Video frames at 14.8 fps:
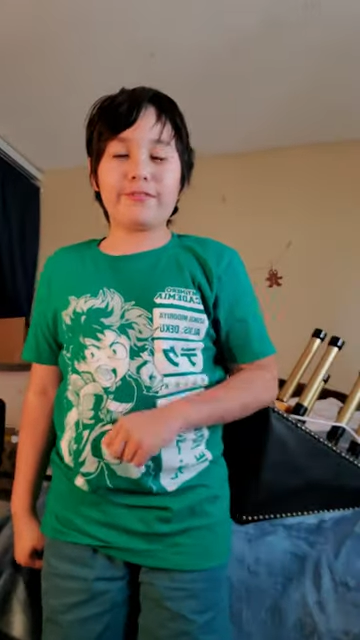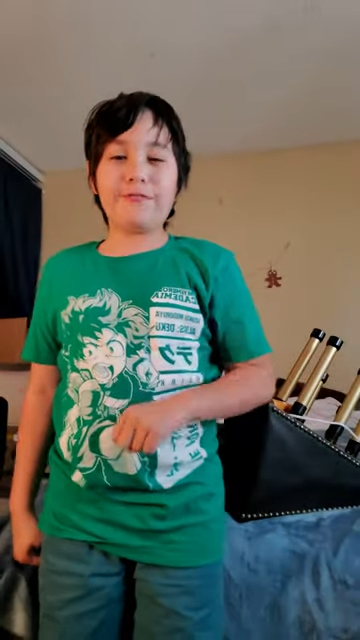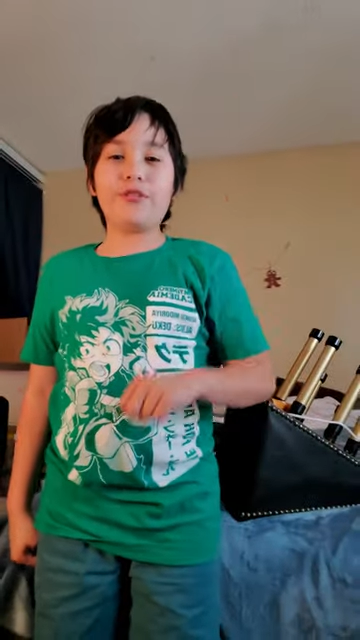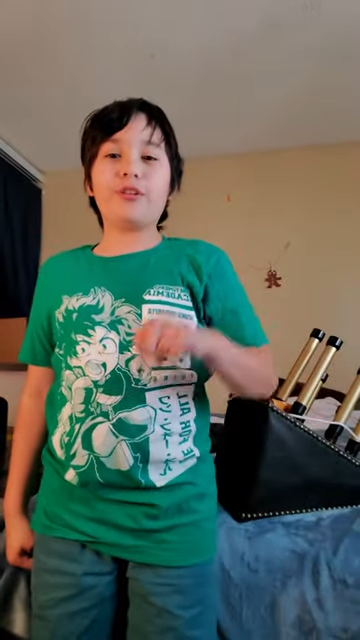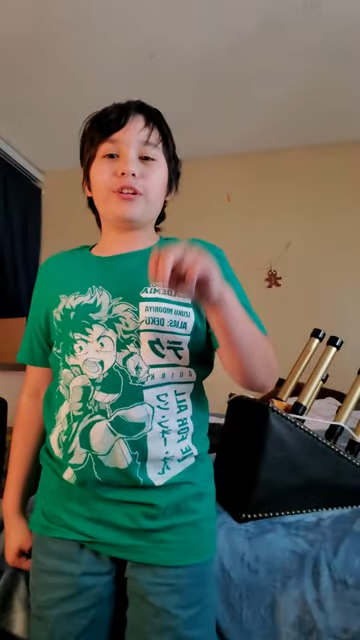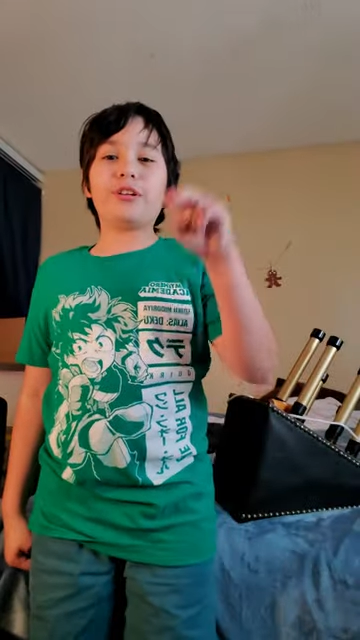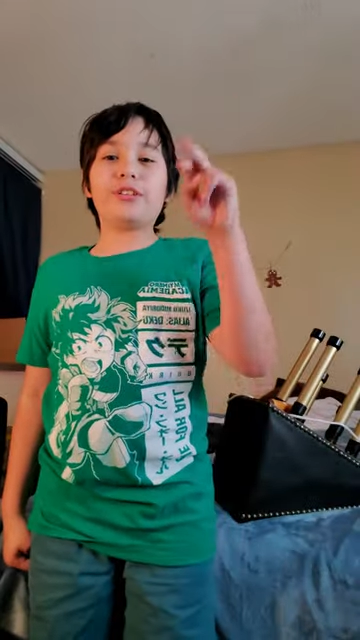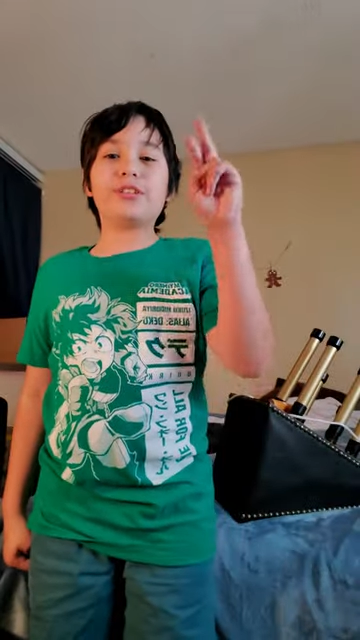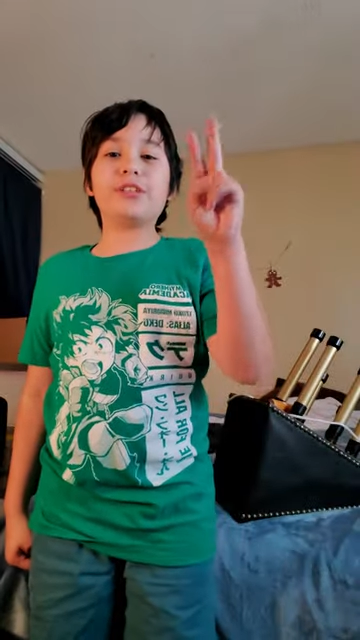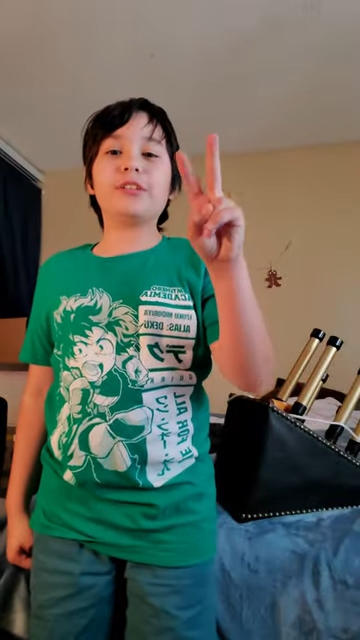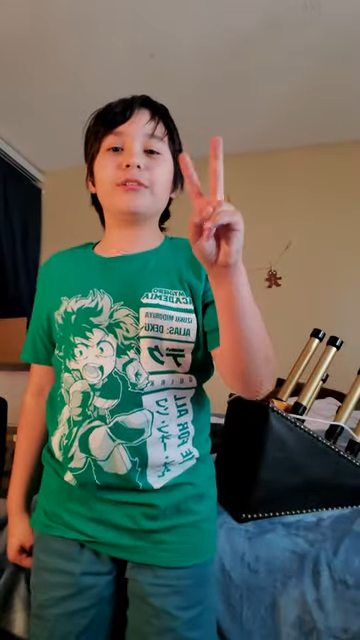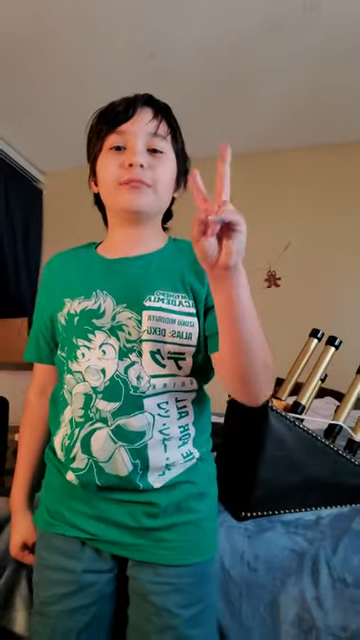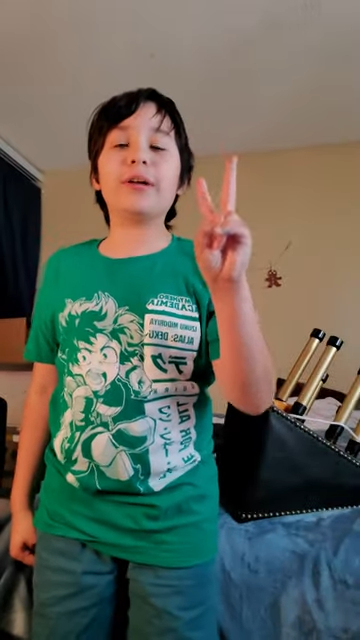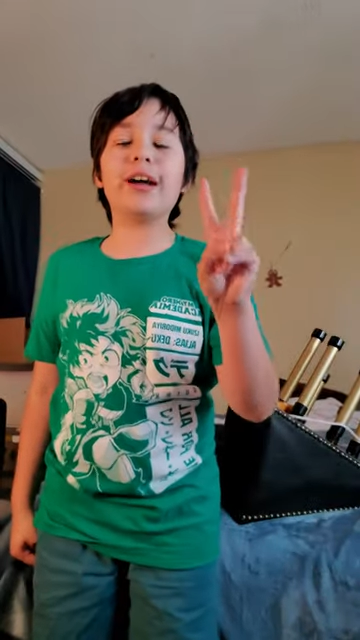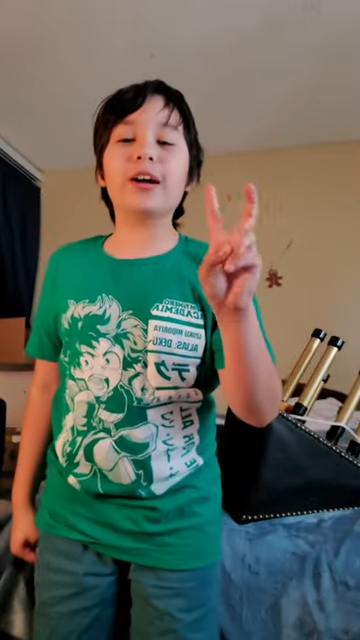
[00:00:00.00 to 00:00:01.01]
to
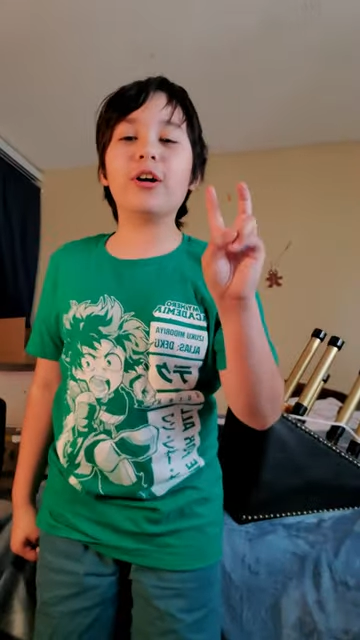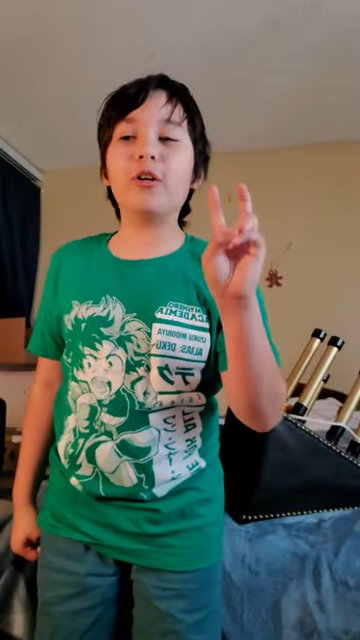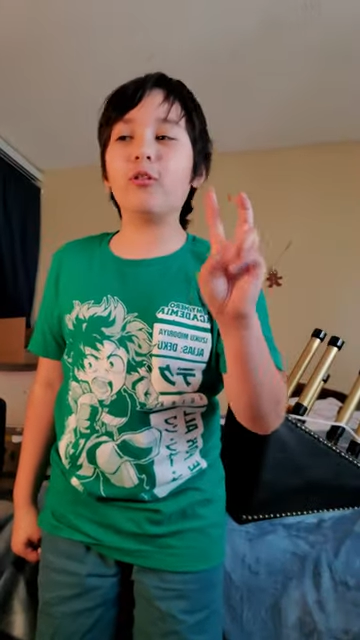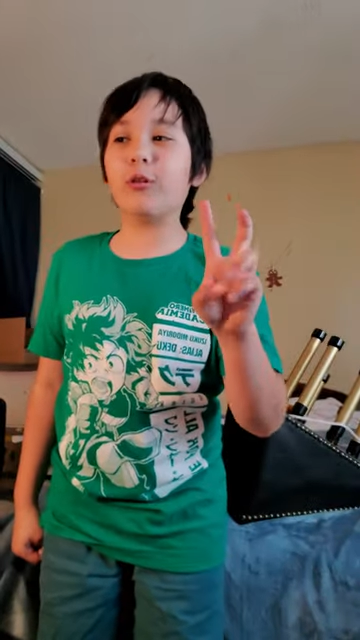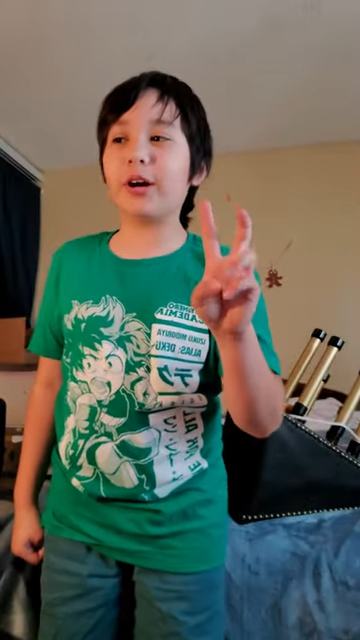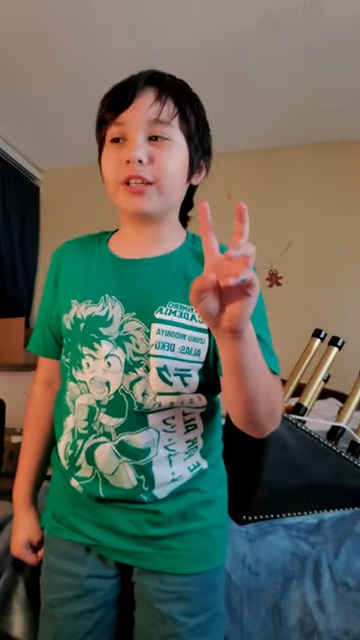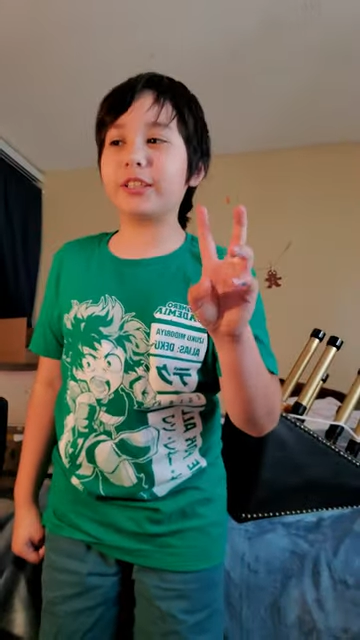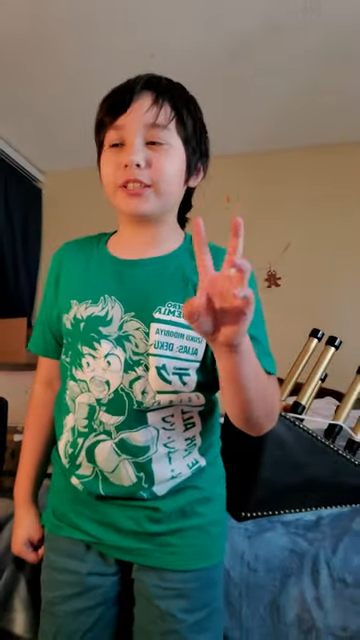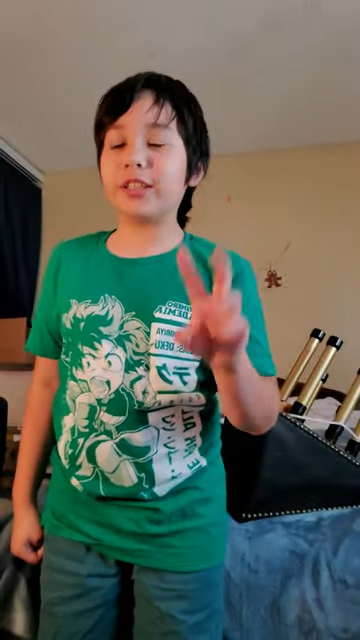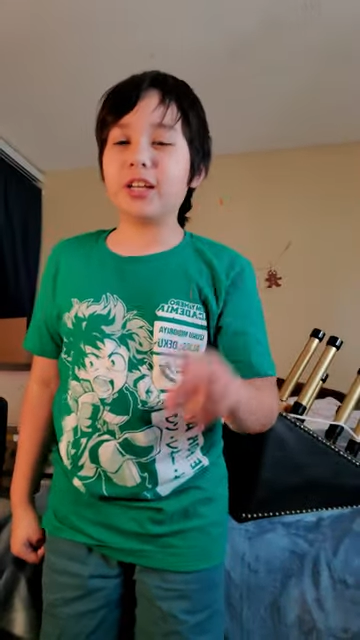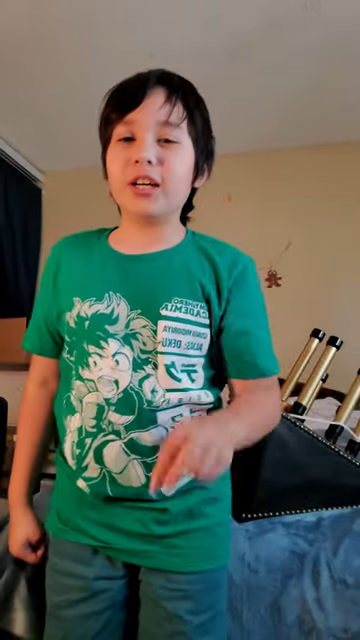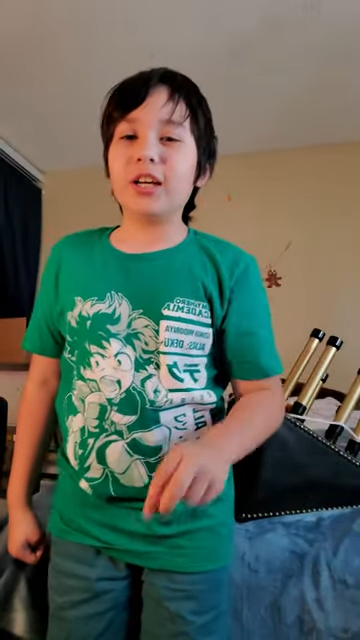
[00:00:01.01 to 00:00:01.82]
see my collection.